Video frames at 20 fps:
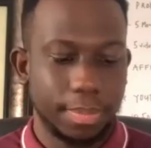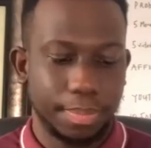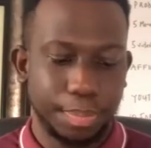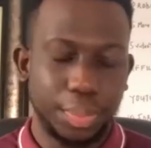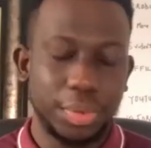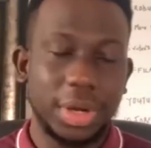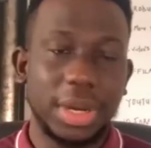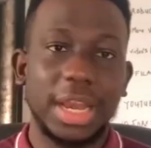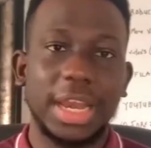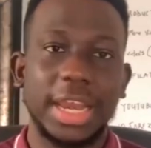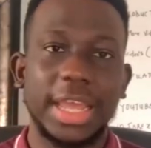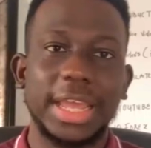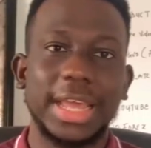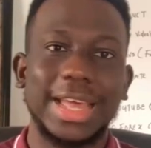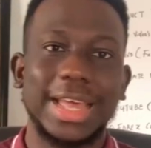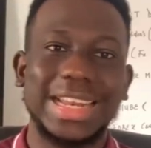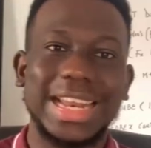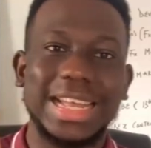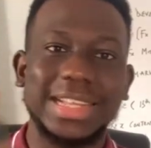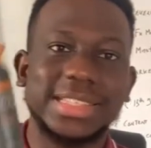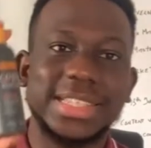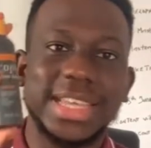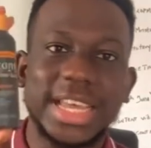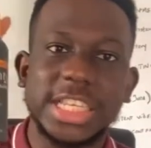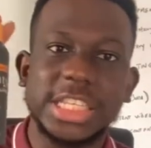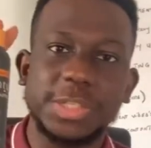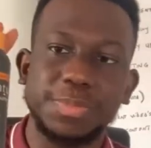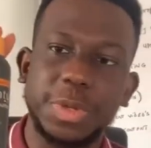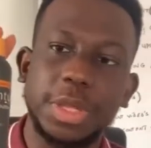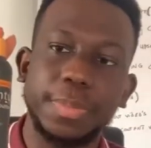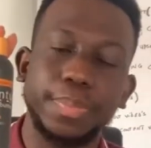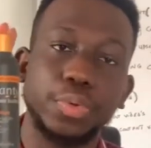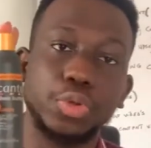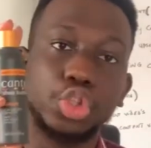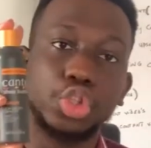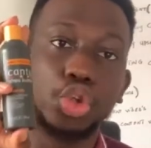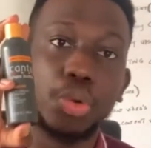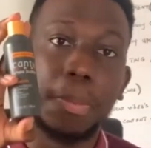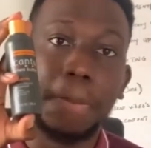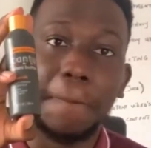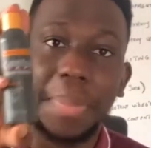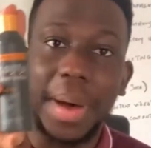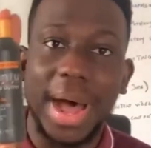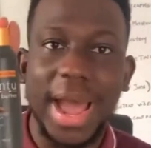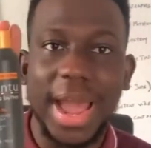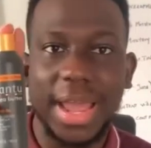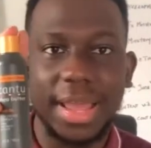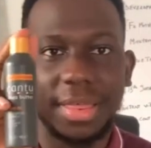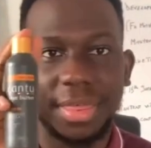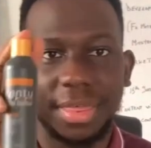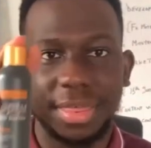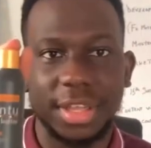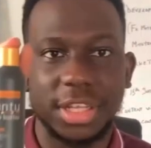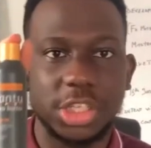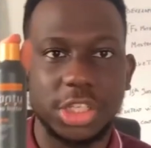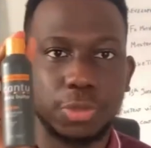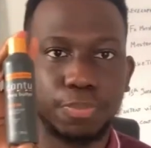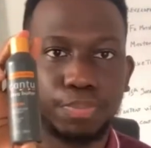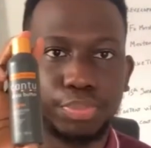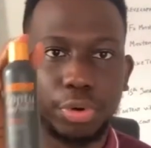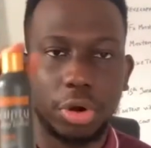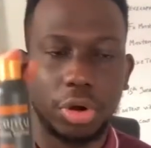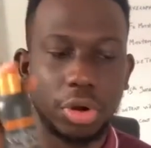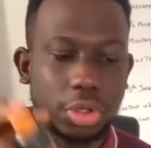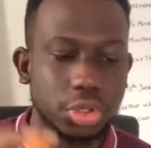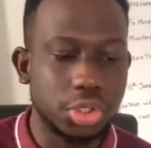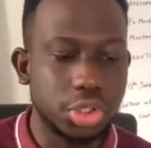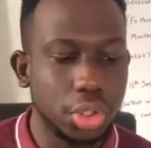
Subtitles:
put a link that takes people to buy this product.